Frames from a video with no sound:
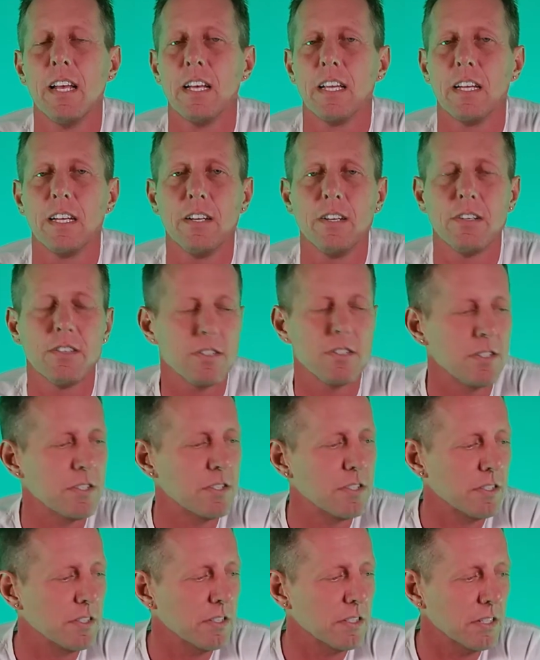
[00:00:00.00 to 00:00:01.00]

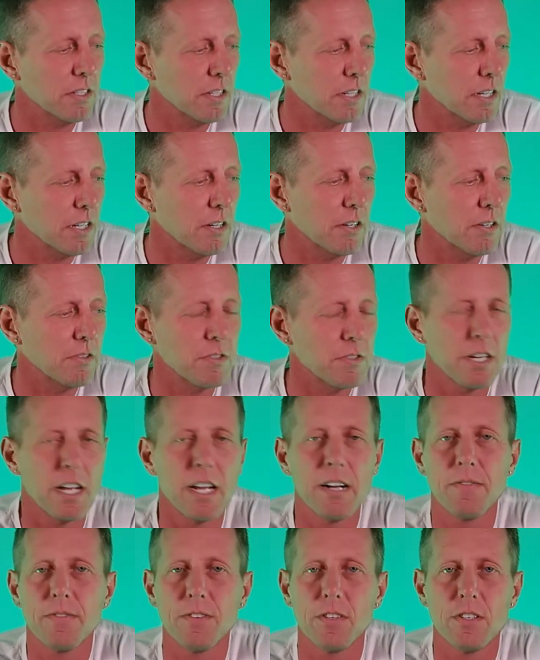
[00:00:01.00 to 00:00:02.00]
here's,
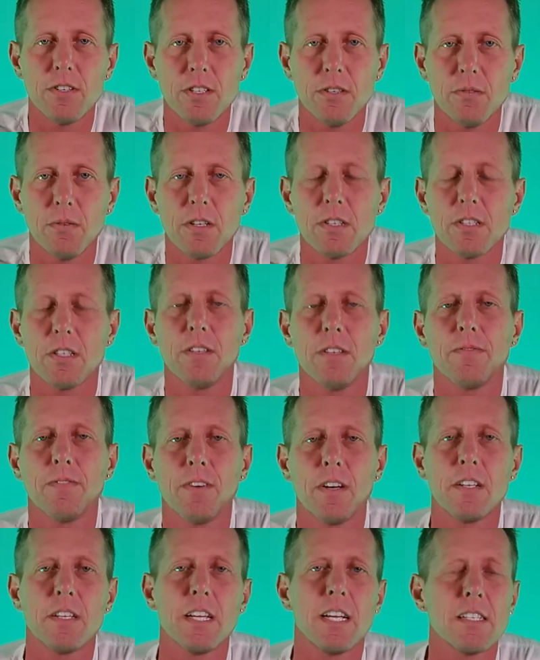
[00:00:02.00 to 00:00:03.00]
Jennifer, she works at the
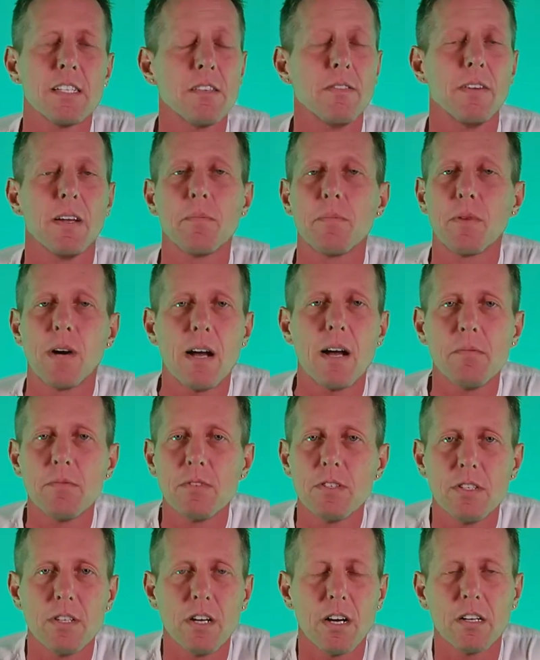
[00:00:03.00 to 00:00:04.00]
front desk. If you have
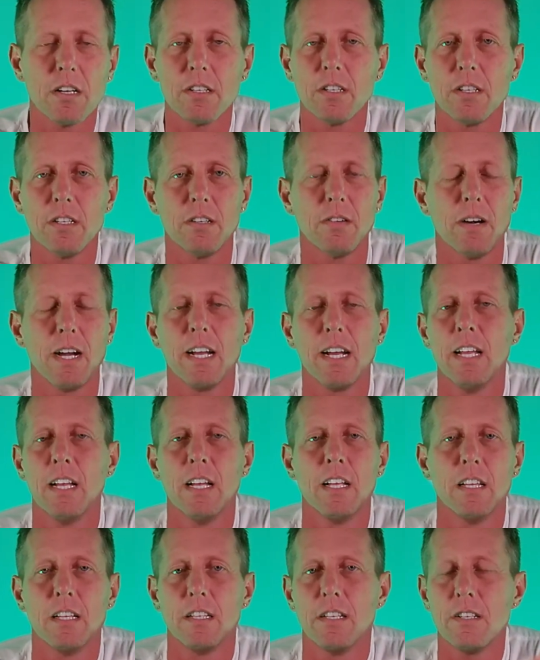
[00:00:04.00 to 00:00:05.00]
problems, you talk to her, right?
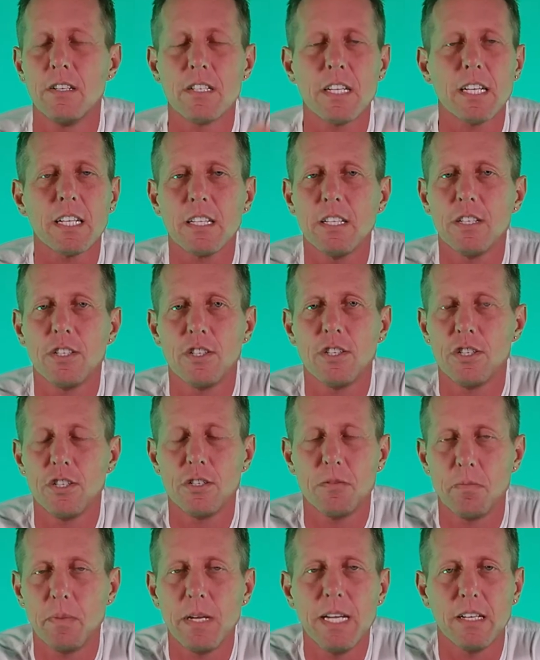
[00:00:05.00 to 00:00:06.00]
There's like this
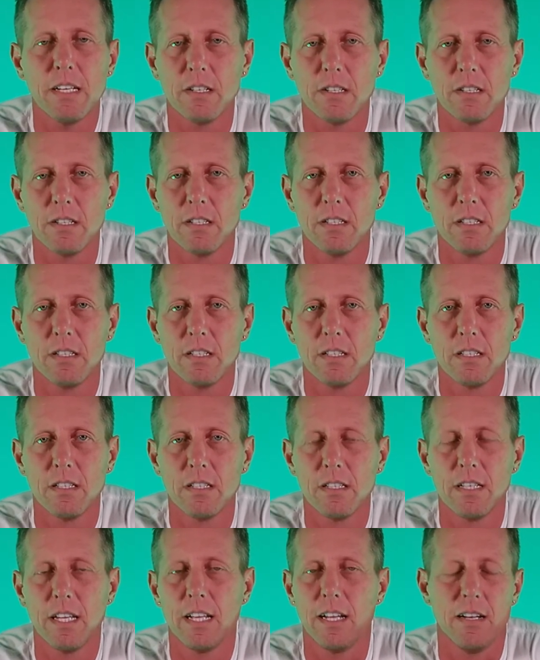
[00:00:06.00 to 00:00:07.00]
spiel
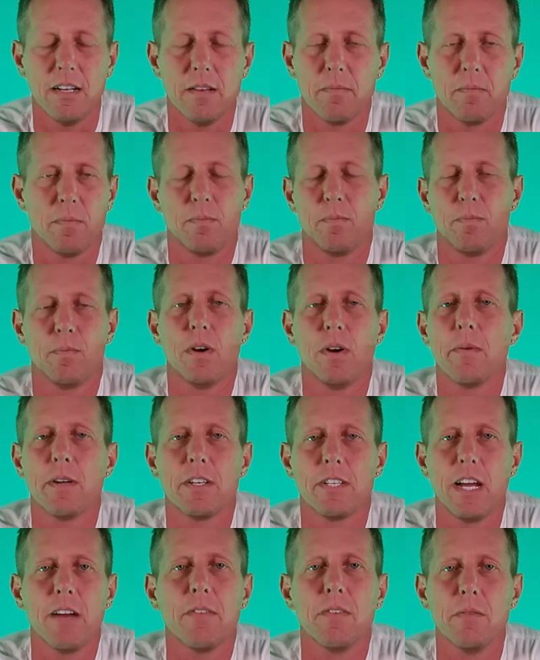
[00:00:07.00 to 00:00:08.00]
that pretty
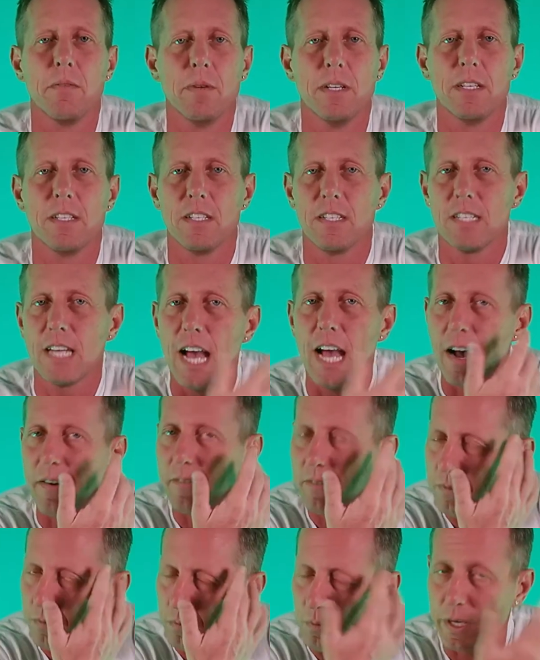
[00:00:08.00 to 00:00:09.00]
much every business
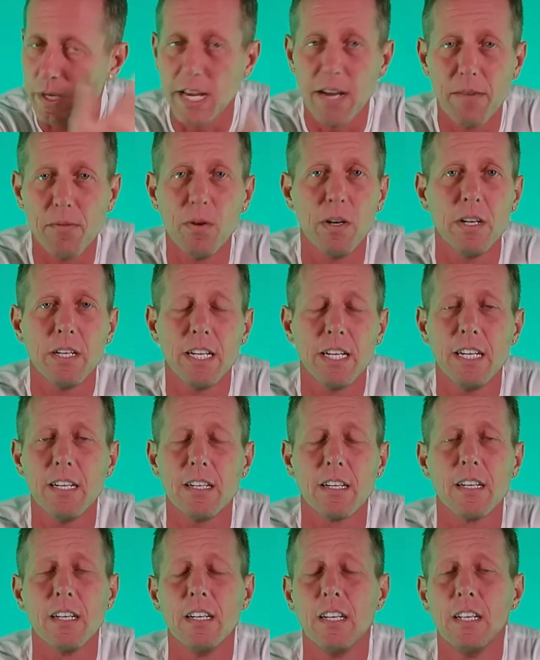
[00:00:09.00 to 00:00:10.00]
have. We have one here.